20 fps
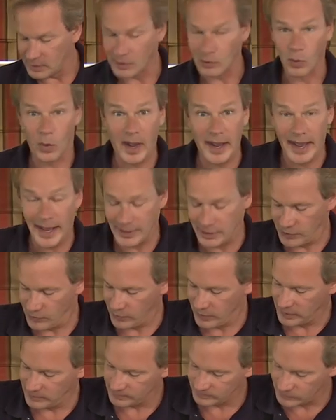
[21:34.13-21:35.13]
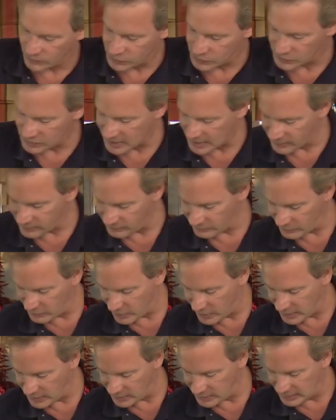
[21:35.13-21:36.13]
the way I do it, which is kind of
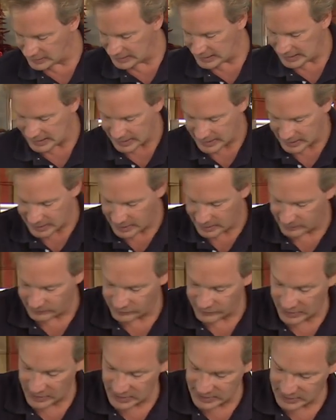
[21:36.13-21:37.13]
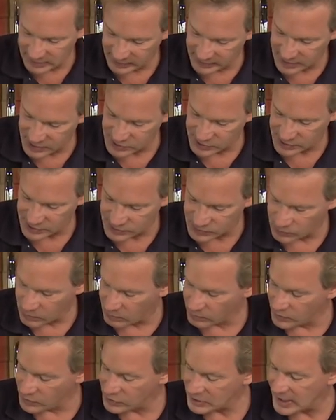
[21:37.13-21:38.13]
fun, uh, very delicious. What
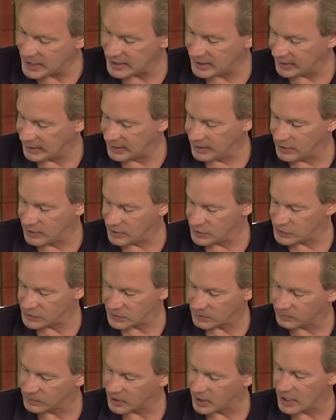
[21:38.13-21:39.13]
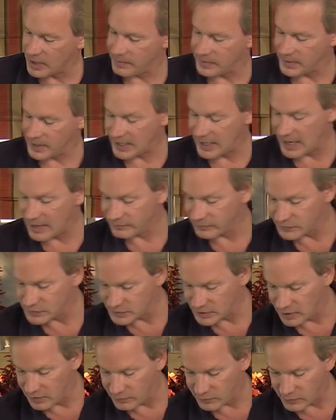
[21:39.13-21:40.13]
we're taking here is a cup and a half of
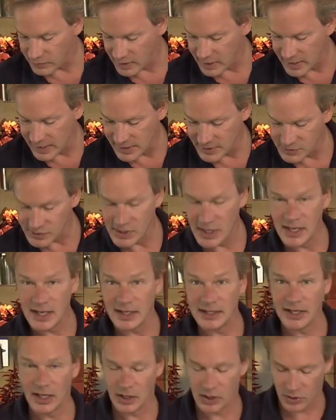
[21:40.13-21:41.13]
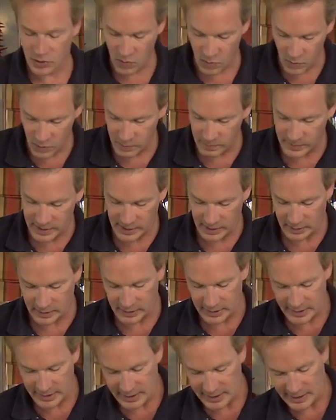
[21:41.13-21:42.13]
self-rise yellow cornmeal,
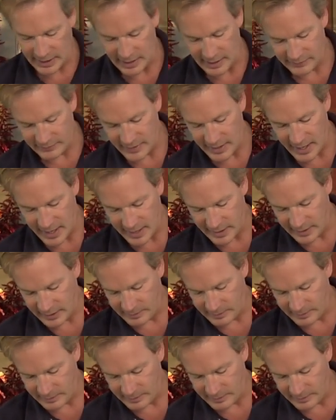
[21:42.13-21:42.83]
and I've got